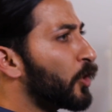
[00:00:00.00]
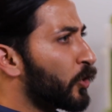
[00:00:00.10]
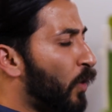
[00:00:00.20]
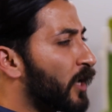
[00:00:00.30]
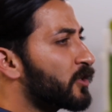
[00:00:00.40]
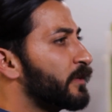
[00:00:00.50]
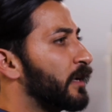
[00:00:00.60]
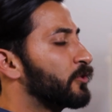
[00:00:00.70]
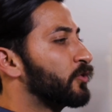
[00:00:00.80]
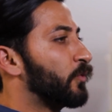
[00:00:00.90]
You want to be
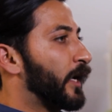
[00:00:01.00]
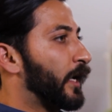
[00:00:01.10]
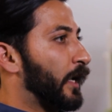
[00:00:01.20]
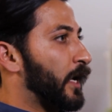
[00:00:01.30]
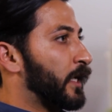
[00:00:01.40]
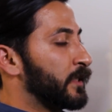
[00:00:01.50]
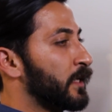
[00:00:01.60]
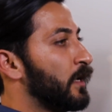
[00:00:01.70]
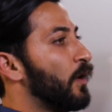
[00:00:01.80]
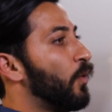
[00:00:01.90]
able to recognize
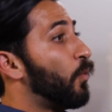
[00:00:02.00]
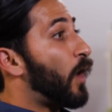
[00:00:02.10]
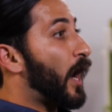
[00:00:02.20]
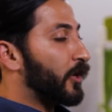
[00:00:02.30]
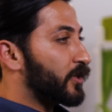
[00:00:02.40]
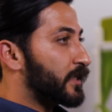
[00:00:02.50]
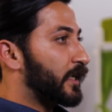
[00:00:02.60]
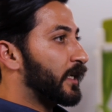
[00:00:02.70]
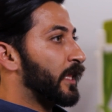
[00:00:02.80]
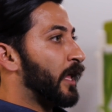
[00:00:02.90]
why you're
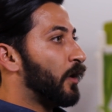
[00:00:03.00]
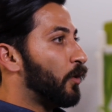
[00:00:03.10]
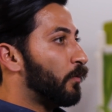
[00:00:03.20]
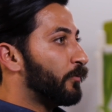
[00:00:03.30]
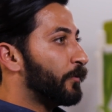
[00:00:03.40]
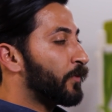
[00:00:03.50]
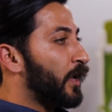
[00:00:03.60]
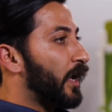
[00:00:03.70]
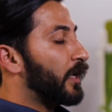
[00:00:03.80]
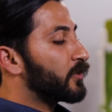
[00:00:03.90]
seeking that help.
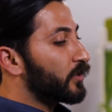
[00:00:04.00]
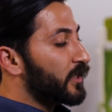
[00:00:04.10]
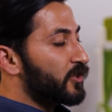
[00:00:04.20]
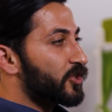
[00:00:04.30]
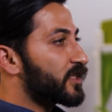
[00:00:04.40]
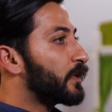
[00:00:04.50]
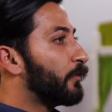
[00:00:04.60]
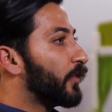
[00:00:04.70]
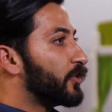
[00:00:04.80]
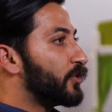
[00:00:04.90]
And so these are just
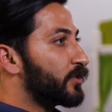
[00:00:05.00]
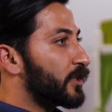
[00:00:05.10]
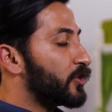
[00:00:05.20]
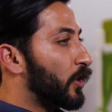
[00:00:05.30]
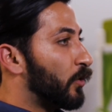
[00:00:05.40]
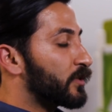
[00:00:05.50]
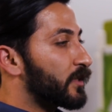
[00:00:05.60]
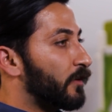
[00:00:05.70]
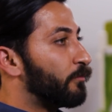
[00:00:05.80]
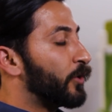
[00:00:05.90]
some of the do's and don'ts
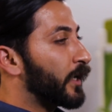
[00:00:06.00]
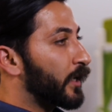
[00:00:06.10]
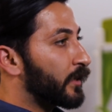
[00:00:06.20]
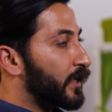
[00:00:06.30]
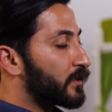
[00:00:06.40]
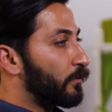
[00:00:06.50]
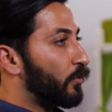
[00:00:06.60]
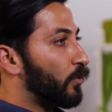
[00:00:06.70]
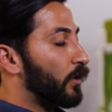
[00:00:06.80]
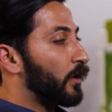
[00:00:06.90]
of bringing in that
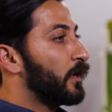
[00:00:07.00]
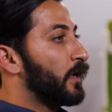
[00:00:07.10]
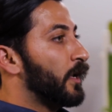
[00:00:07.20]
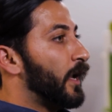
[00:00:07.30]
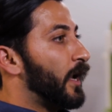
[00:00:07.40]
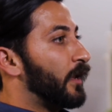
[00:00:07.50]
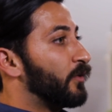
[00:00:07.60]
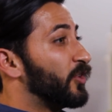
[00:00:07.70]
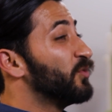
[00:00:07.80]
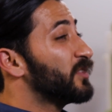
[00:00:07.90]
support
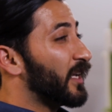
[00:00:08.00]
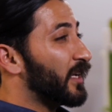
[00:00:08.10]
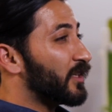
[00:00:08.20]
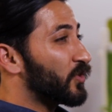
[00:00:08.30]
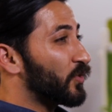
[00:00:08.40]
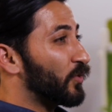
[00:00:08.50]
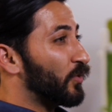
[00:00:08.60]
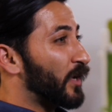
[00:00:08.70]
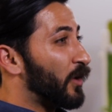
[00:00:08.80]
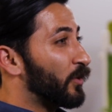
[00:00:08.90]
and using it
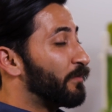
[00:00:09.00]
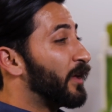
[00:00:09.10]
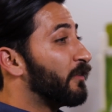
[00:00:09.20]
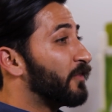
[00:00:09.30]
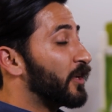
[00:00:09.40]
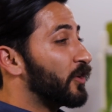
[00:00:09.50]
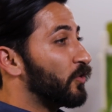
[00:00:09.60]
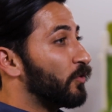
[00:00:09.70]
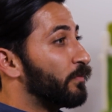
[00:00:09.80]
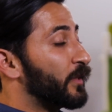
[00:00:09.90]
to not only benefit
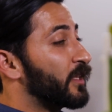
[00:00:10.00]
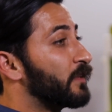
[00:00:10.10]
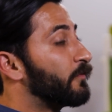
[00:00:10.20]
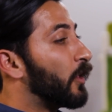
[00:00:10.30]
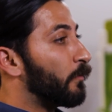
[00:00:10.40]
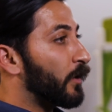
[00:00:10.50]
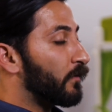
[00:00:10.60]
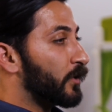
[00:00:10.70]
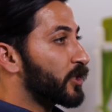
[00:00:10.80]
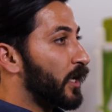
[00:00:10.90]
you, but the development
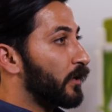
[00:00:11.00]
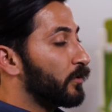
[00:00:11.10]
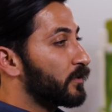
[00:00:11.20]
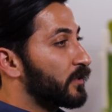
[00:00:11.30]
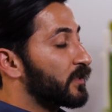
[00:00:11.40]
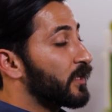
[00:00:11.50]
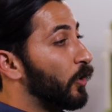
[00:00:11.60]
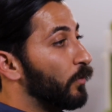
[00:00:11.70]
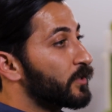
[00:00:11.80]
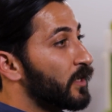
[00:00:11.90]
of the child. This
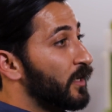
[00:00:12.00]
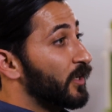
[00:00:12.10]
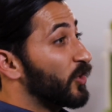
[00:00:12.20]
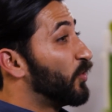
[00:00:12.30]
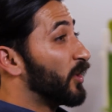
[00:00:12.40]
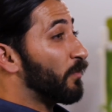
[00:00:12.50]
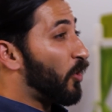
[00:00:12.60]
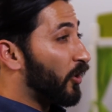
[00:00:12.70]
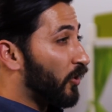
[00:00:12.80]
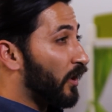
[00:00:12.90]
helps you and your
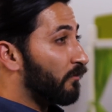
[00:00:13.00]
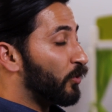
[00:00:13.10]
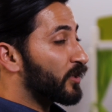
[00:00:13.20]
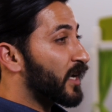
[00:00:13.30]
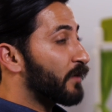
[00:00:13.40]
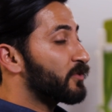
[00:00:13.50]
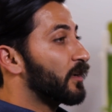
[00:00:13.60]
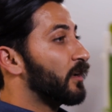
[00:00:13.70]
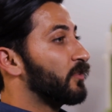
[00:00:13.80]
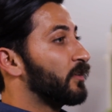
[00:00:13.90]
partner have more time
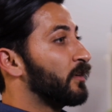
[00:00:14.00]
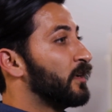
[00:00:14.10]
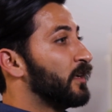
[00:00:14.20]
together.